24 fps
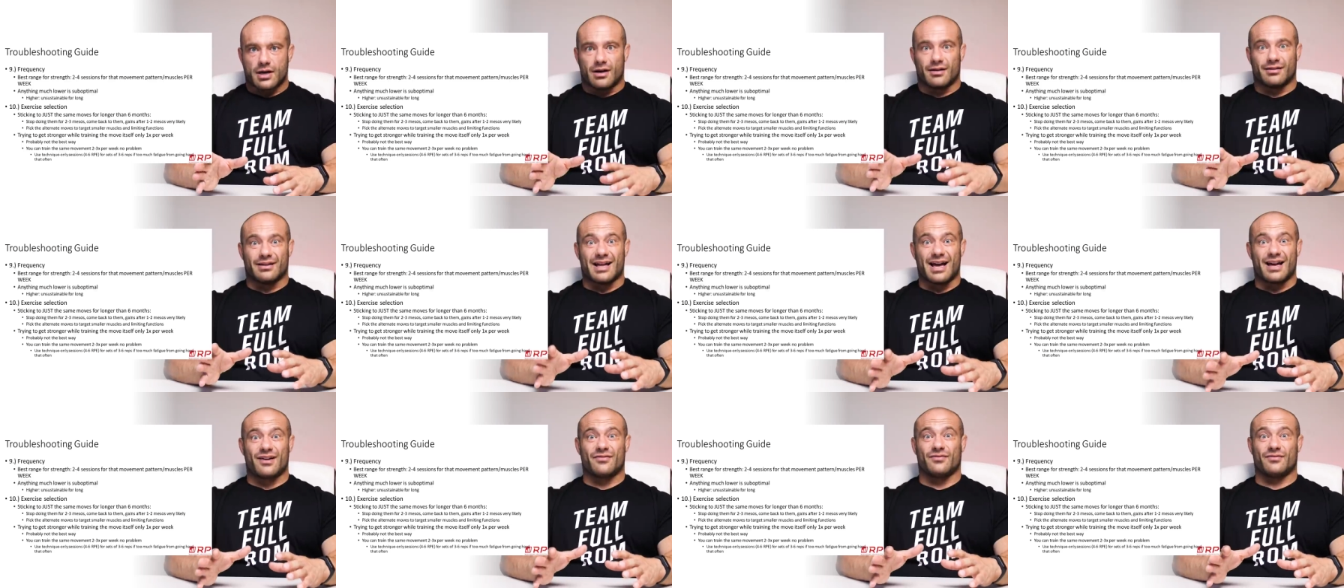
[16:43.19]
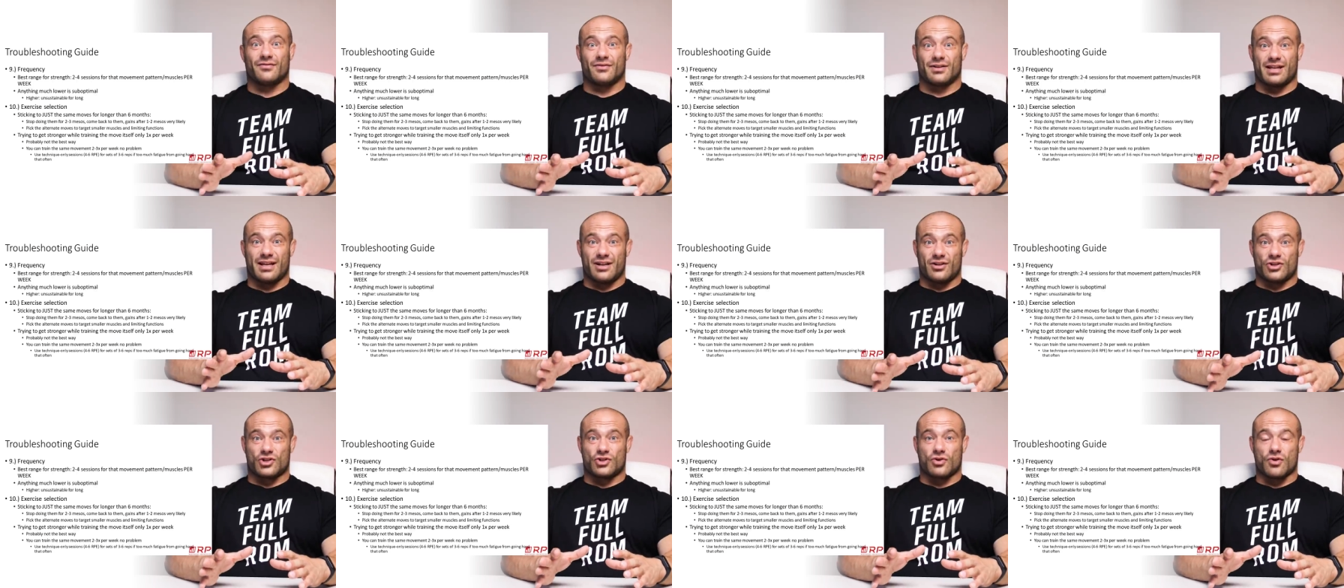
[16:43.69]
A lot of
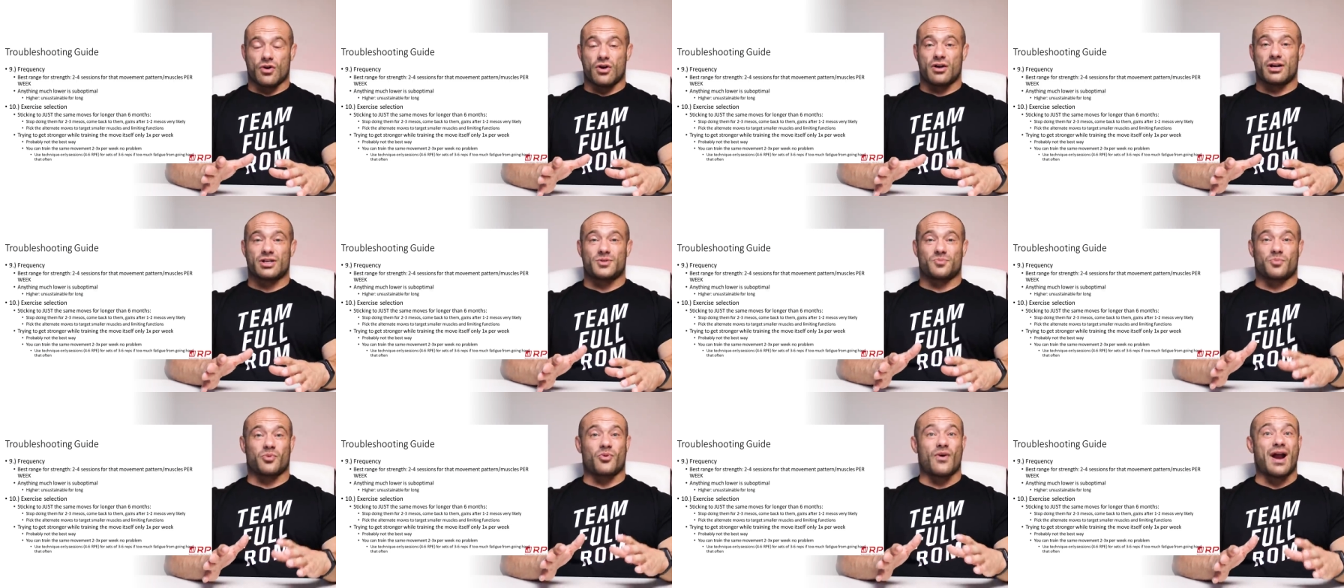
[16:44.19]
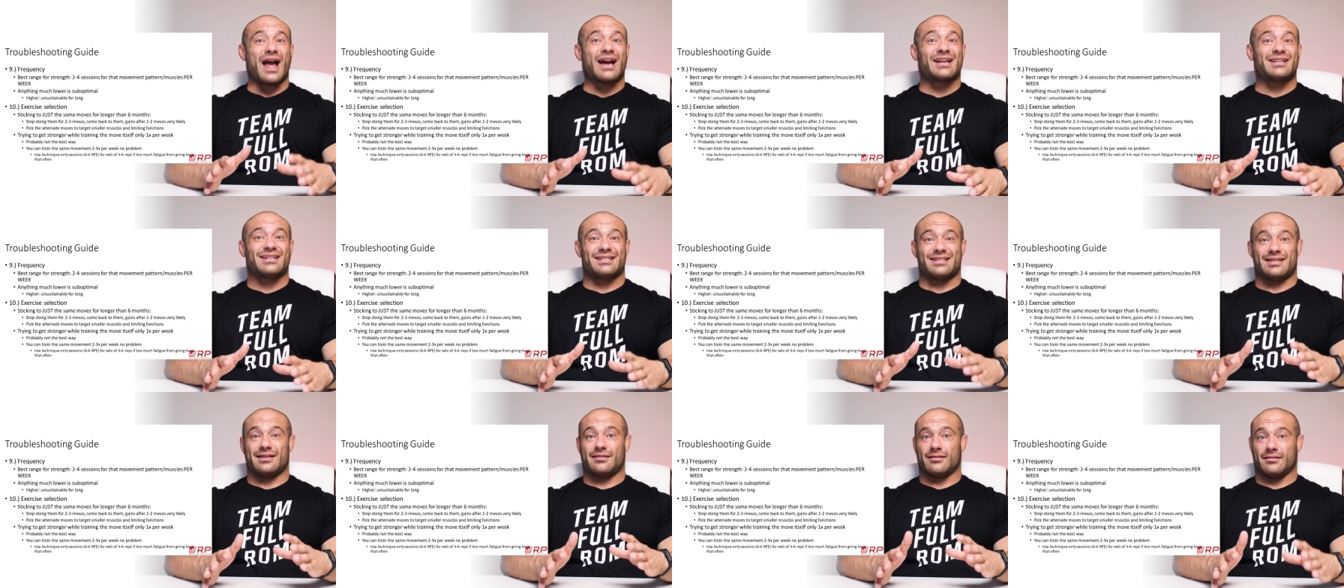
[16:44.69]
getting strong is
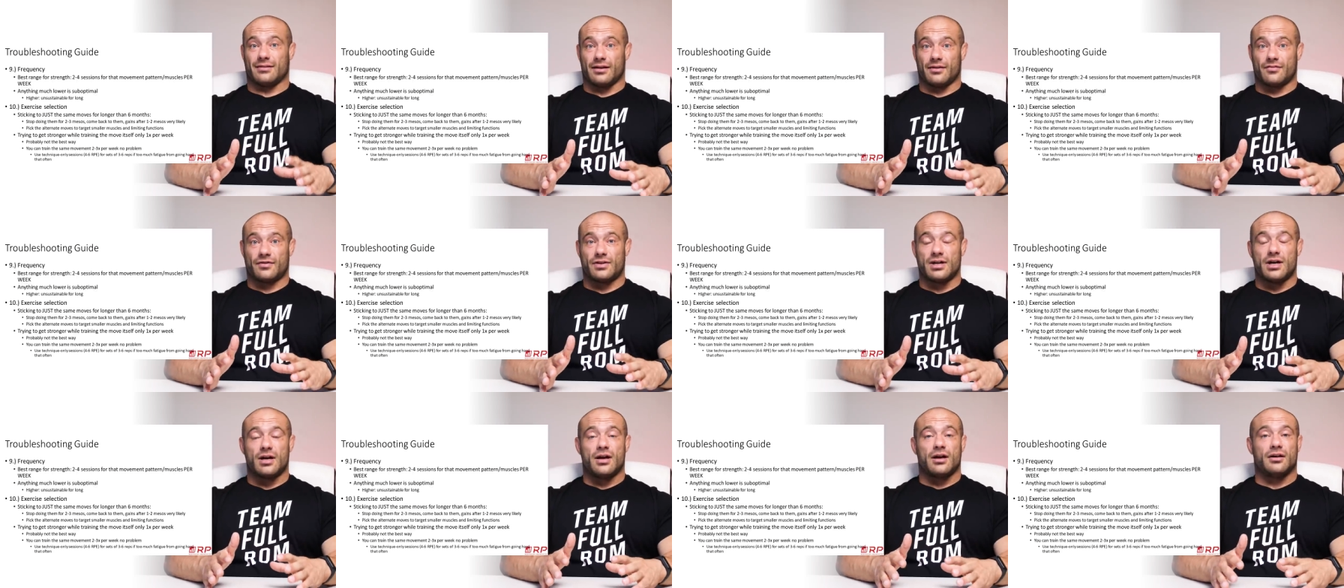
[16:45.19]
practicing lift.